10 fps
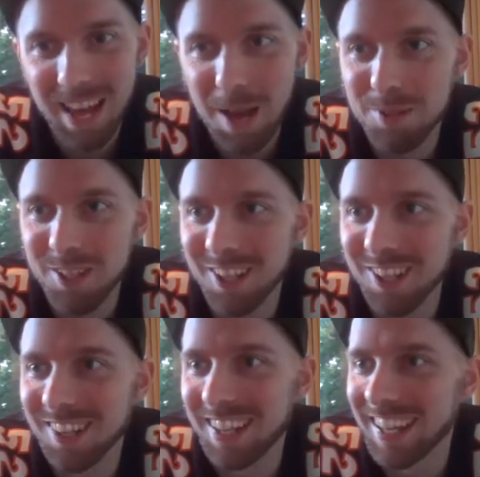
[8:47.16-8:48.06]

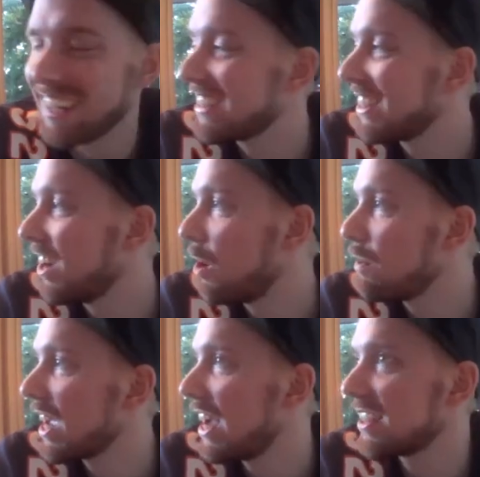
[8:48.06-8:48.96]
Absolutely. So I
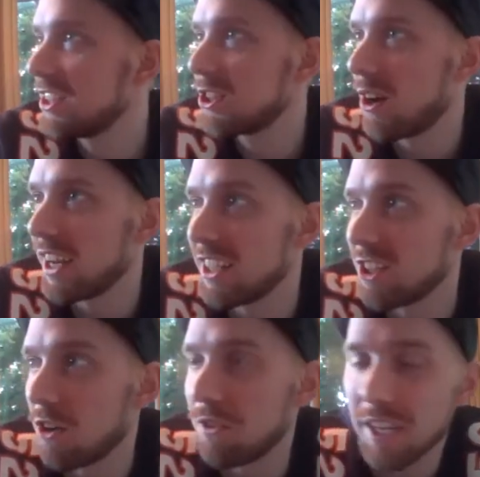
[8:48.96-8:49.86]
hope you guys enjoyed
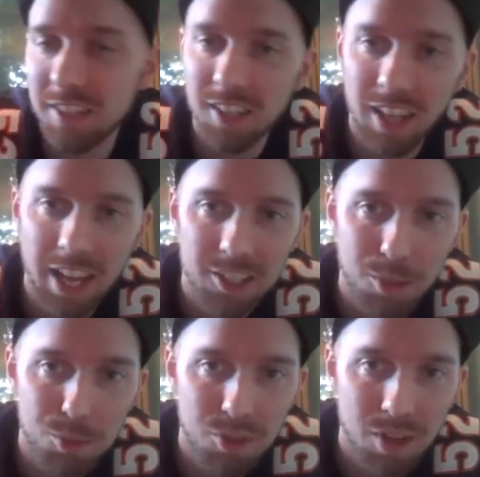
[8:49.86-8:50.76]
it. Don't forget to like,
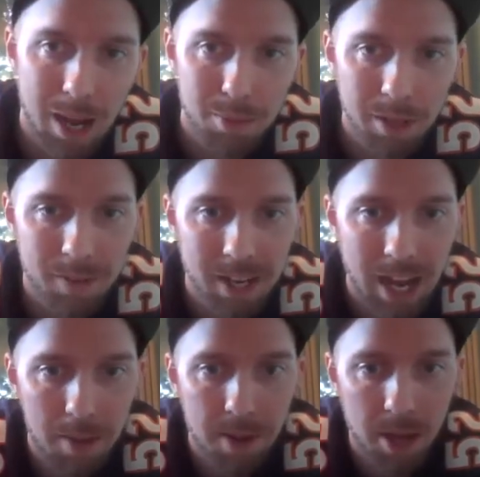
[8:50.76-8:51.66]
subscribe, leave a
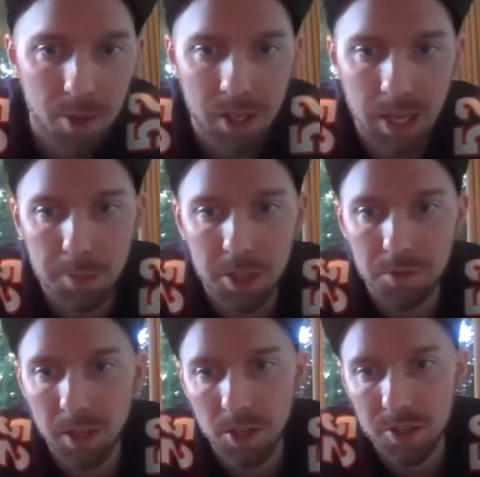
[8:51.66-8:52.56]
comment. We'll keep
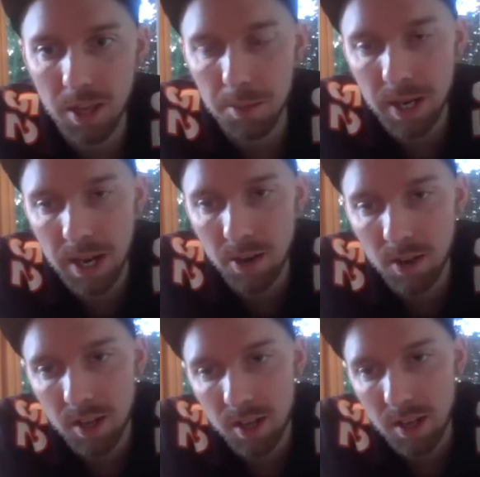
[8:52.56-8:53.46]
these videos coming out.
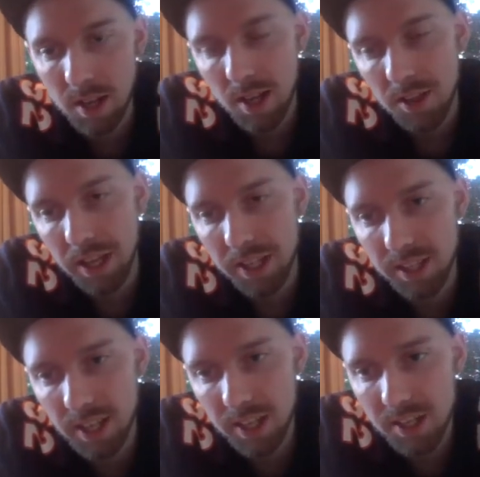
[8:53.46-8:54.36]

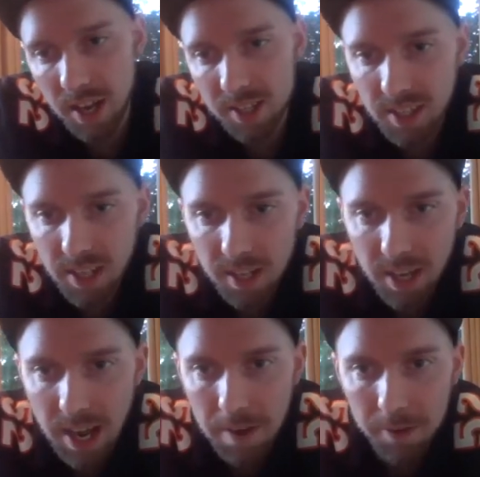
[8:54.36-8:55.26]
Thanks again, Dustin,
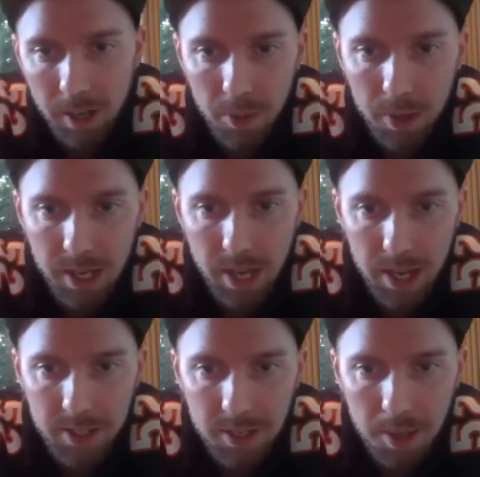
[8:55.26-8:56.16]
and have a great week,
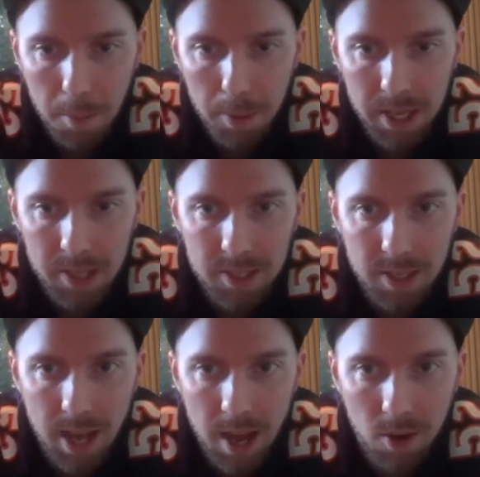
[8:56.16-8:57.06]
guys. Peace
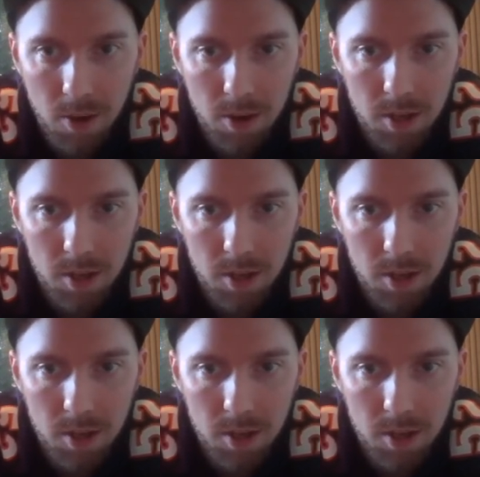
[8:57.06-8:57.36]
out.